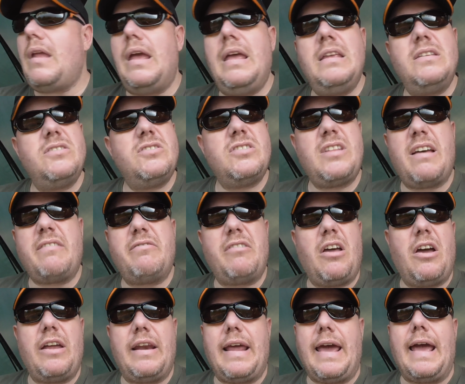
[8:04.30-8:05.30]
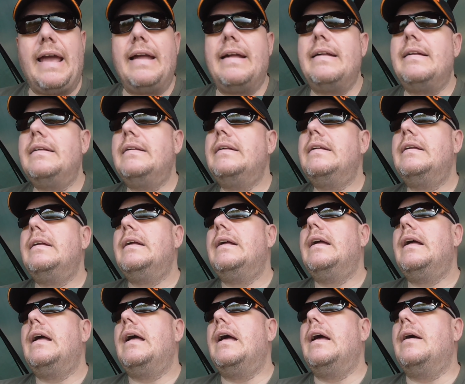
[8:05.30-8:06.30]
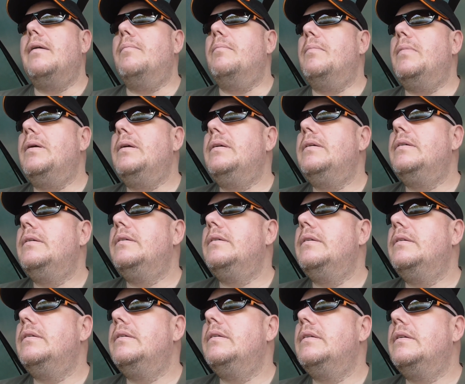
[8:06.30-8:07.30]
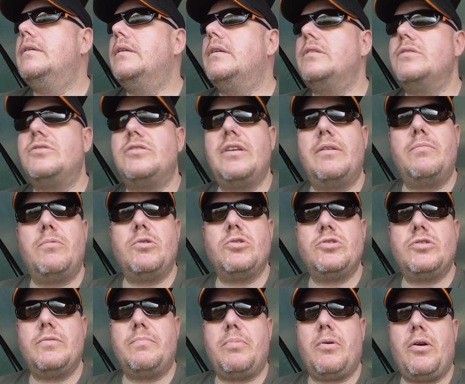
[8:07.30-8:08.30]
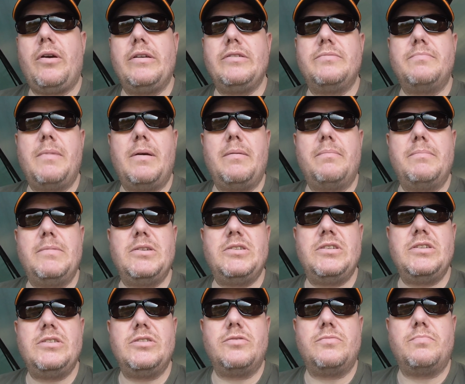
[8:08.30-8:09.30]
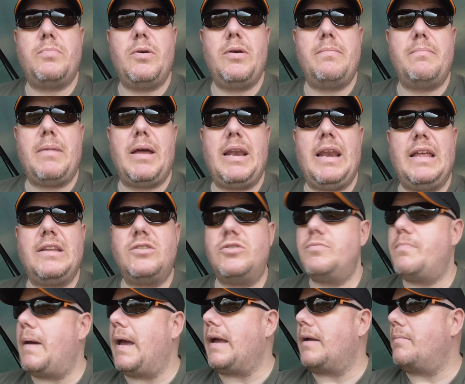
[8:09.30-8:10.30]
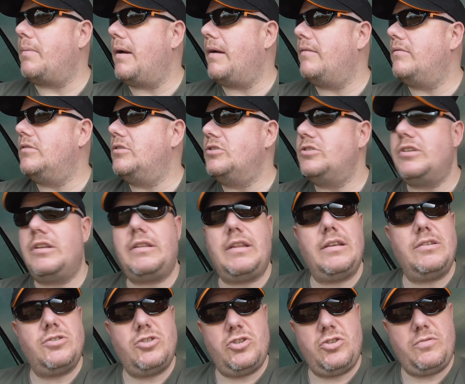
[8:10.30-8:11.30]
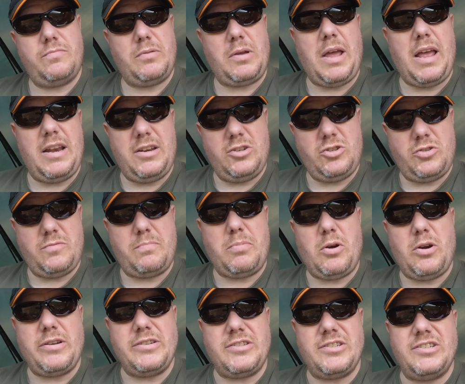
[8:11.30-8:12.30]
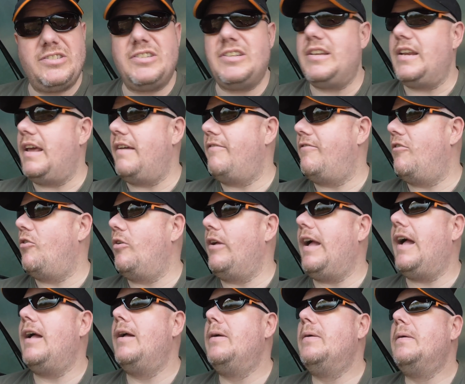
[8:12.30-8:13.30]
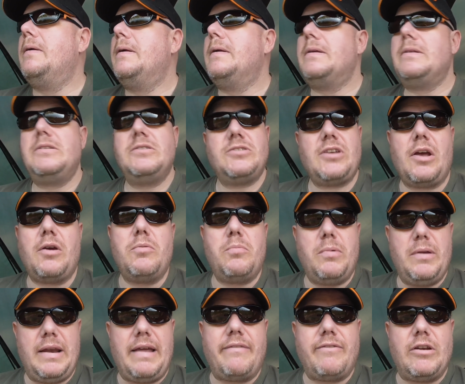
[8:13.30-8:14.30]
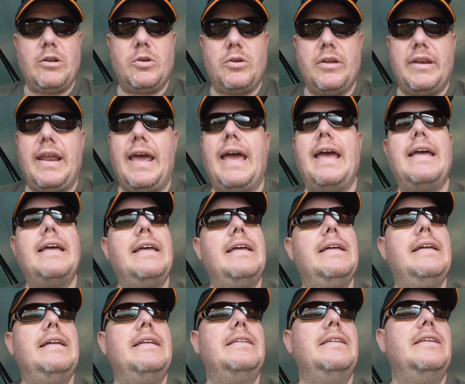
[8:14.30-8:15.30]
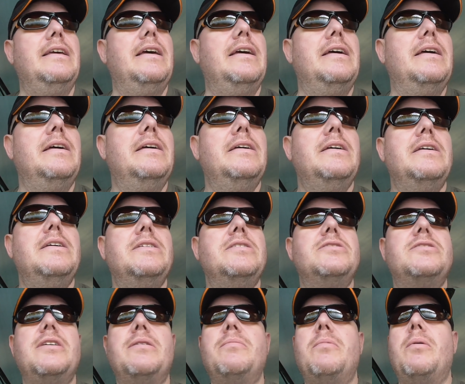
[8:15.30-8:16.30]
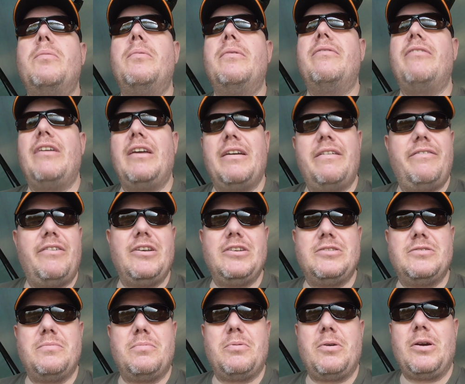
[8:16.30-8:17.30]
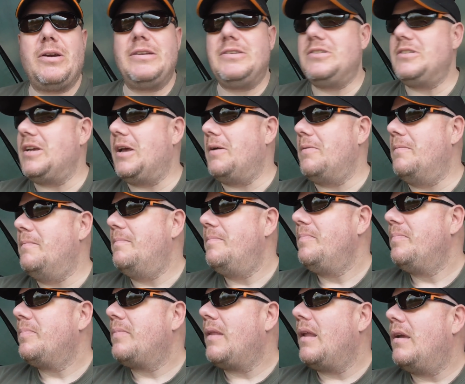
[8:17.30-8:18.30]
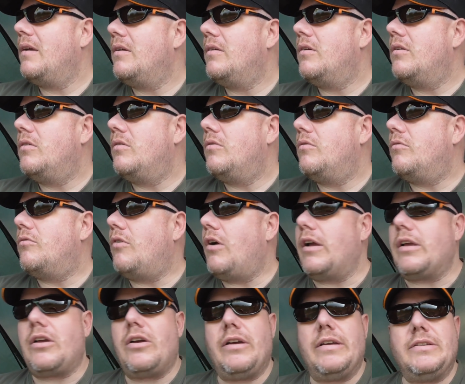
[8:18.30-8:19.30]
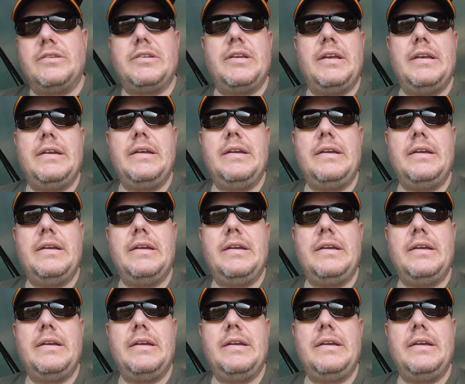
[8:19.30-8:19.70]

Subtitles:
and stuff like that, and see what surprise my missus has put in my lunch bag. Apparently she said there's a couple of surprises in there for you, so we'll have a look at that and see what we think of her surprise. So right guys,